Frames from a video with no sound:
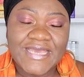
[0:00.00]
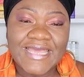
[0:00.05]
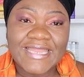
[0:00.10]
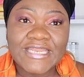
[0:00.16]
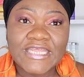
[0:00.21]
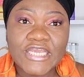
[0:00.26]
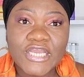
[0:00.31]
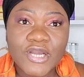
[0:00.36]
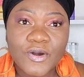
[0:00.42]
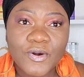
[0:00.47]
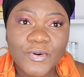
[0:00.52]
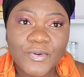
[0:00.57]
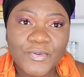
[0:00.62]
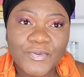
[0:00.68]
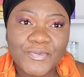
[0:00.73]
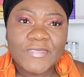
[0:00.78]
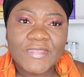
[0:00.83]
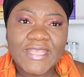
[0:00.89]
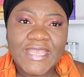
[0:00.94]
and
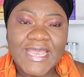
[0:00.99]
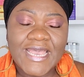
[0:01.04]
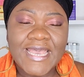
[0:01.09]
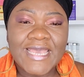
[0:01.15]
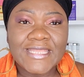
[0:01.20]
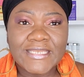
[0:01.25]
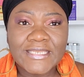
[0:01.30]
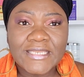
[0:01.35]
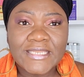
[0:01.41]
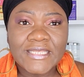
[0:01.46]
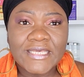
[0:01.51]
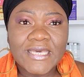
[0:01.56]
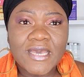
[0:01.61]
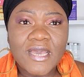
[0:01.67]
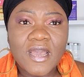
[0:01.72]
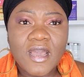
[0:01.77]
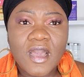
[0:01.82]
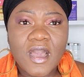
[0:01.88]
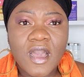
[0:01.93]
go. And
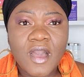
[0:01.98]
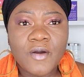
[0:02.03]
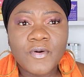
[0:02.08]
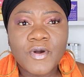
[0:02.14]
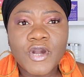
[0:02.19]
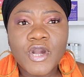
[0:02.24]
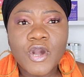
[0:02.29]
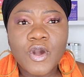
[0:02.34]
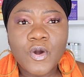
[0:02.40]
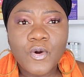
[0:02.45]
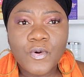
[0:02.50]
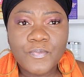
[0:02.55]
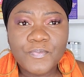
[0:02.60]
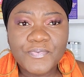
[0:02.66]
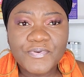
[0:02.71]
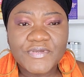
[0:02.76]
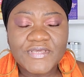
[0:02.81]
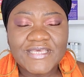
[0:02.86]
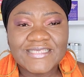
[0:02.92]
our
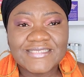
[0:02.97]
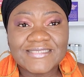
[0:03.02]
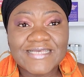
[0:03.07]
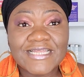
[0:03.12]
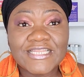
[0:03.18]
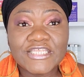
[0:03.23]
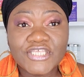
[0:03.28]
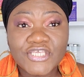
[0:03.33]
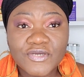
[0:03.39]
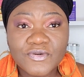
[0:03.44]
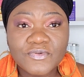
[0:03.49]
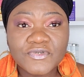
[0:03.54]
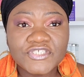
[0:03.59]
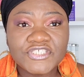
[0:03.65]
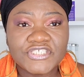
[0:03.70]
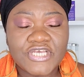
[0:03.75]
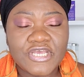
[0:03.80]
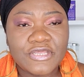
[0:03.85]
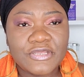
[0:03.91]
hope is that you will
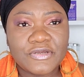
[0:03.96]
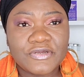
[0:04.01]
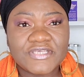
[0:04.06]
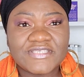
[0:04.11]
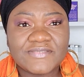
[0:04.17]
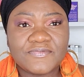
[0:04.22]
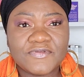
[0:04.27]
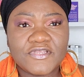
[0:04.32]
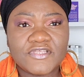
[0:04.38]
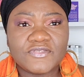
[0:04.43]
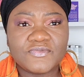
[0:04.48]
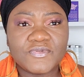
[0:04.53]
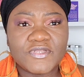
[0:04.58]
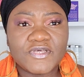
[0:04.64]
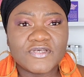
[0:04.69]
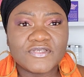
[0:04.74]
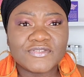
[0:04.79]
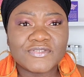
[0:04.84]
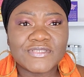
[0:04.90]
share your experience with
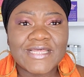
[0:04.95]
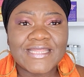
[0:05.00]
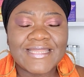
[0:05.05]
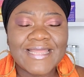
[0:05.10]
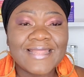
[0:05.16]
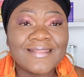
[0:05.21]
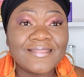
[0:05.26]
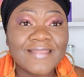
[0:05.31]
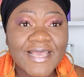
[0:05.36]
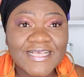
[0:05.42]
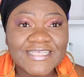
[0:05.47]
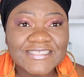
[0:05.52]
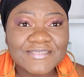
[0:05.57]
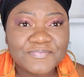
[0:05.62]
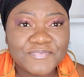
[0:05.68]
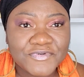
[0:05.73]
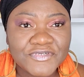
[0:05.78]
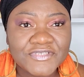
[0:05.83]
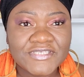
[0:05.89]
us so that that next
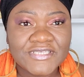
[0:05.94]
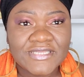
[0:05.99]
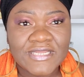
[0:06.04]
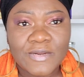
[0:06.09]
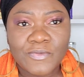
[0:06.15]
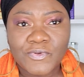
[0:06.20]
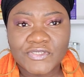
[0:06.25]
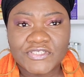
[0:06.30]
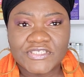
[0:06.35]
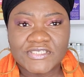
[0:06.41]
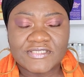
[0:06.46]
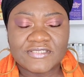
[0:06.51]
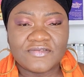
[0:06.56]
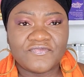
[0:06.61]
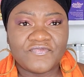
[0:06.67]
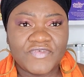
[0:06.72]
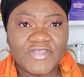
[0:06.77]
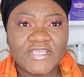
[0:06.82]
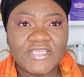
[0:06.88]
person that watches the
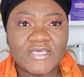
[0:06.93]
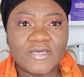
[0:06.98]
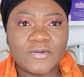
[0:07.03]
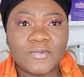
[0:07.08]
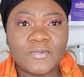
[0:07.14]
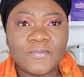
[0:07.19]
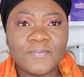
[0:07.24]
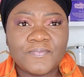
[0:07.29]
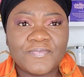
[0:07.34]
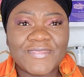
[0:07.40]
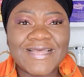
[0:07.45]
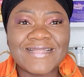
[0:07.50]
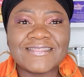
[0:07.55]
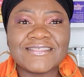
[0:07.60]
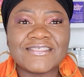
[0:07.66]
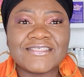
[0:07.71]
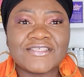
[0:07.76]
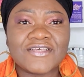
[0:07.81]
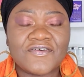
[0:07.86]
video
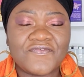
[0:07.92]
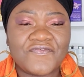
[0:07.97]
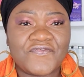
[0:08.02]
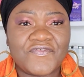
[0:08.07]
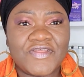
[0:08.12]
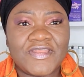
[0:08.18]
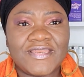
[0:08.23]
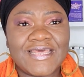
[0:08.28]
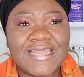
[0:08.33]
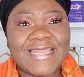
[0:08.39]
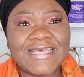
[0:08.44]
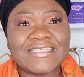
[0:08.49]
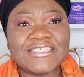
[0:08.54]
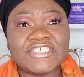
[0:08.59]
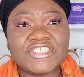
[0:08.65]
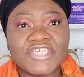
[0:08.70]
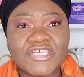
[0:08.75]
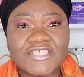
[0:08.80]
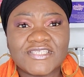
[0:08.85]
that's suffering, that has
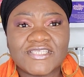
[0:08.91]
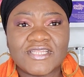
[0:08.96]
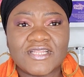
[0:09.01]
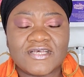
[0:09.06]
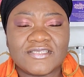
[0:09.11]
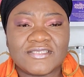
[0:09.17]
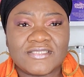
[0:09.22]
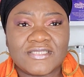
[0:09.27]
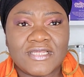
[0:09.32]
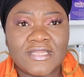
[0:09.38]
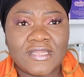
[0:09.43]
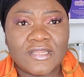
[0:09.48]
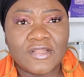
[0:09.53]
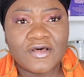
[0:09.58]
just lost and